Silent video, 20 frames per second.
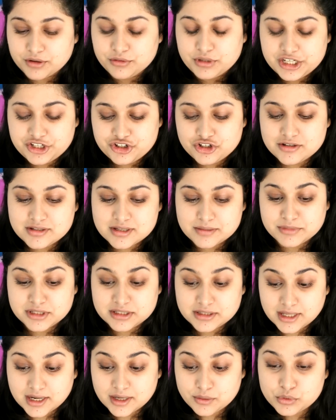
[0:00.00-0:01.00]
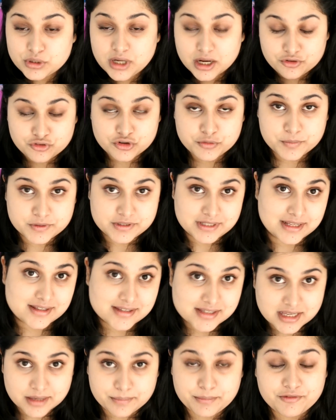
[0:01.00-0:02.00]
foundation is something that I would
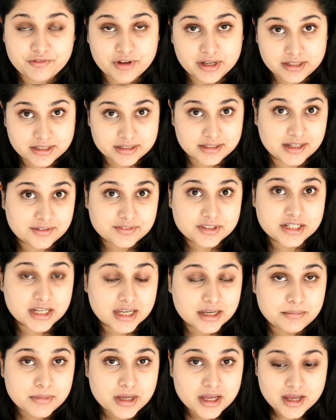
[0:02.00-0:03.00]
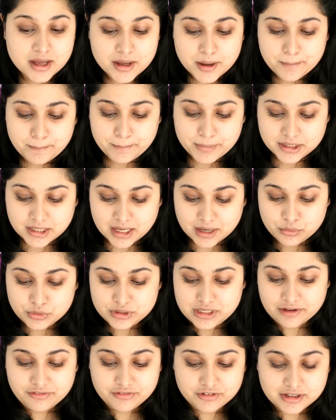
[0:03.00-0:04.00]
100% skip if I didn't have the time, but I
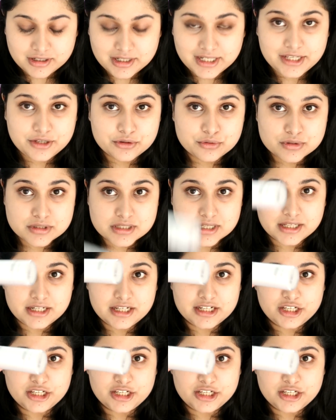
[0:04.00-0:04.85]
would definitely use an